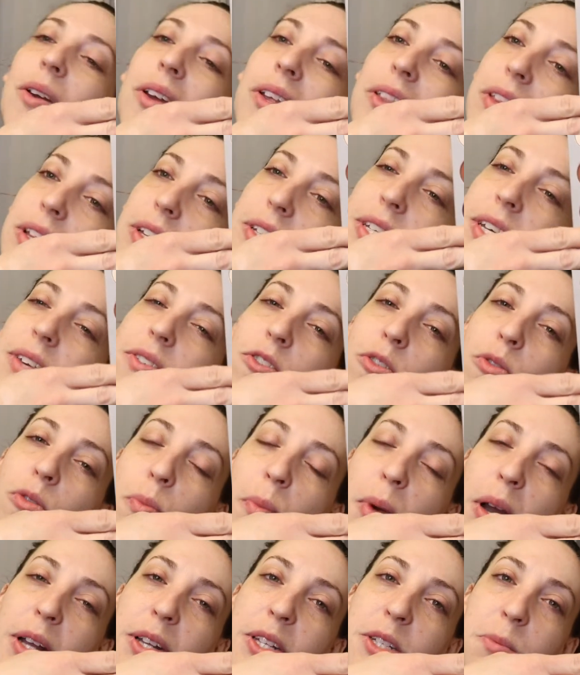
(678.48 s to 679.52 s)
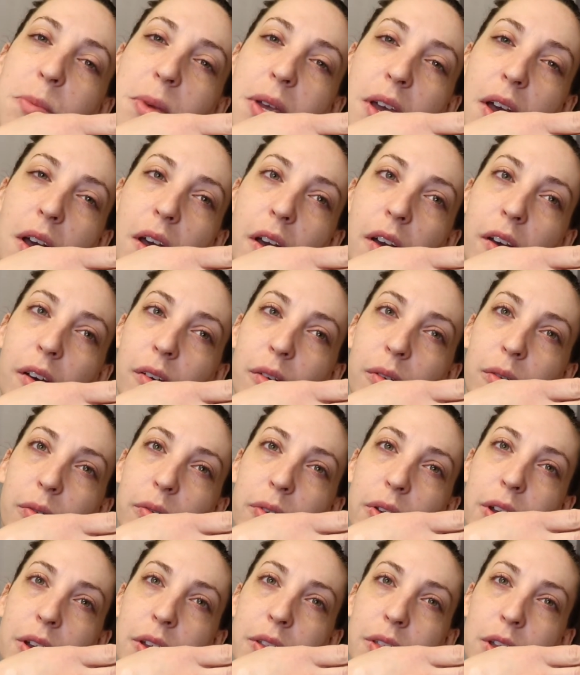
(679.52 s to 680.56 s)
I mean, this even reminds me
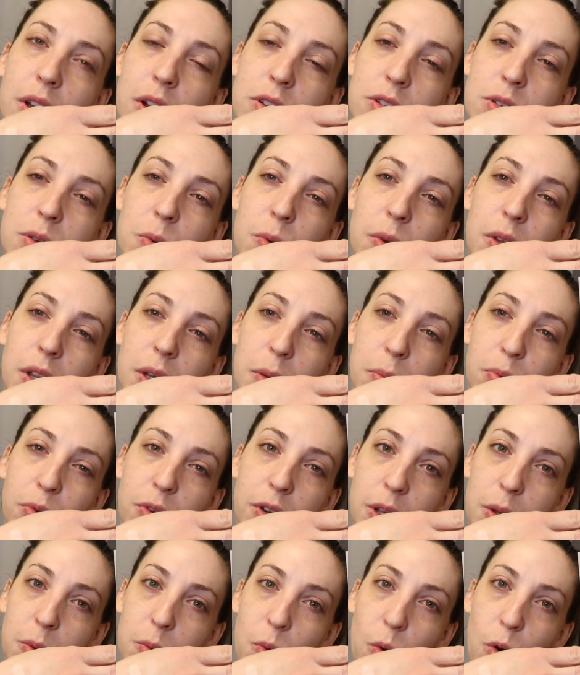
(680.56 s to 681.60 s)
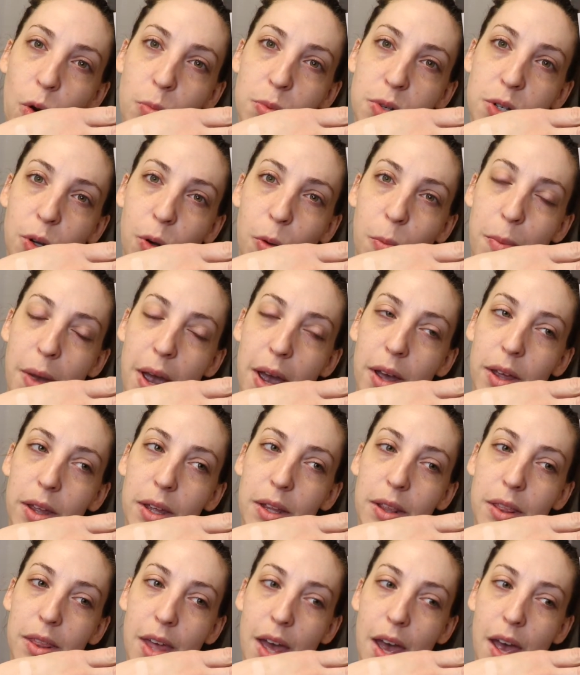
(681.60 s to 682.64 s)
of, there's a really pretty warm tone
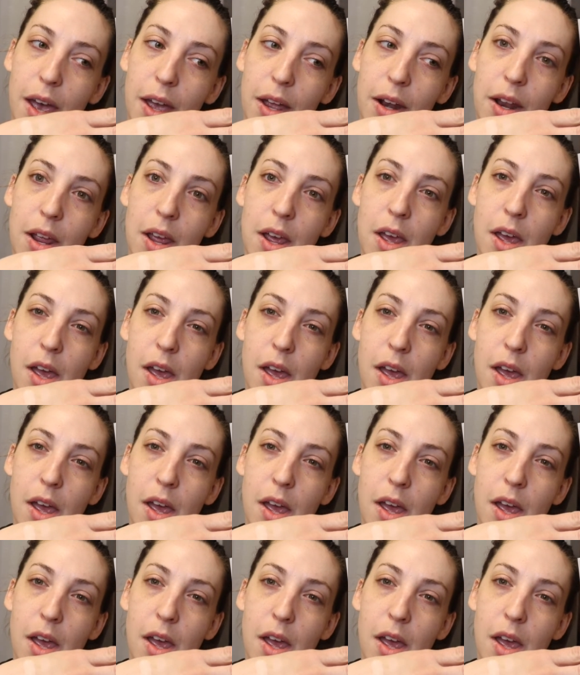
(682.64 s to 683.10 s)
palette that